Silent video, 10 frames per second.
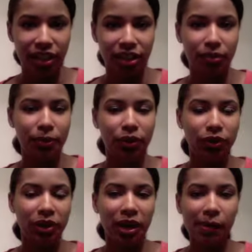The pillow
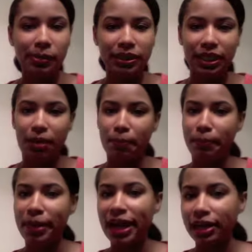cap is like a
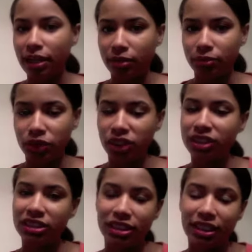backup just
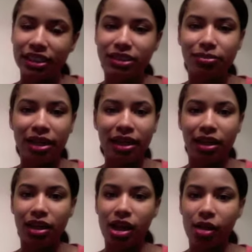in case my
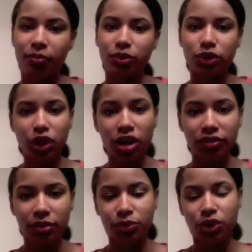scarf
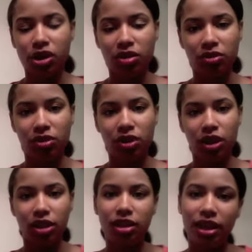comes off.
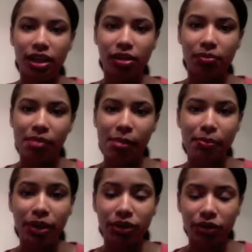Then my
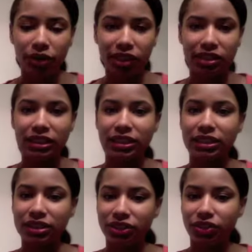pillowcase is
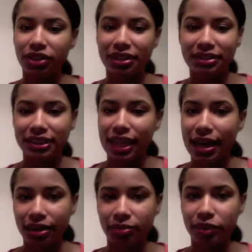still like a
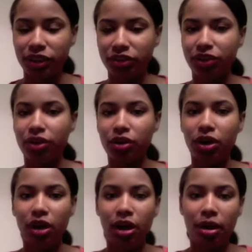satiny material.
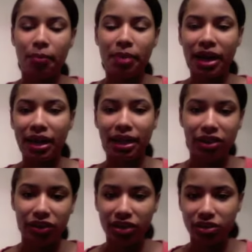My
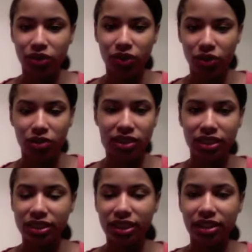hair can, it
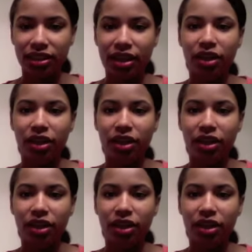doesn't get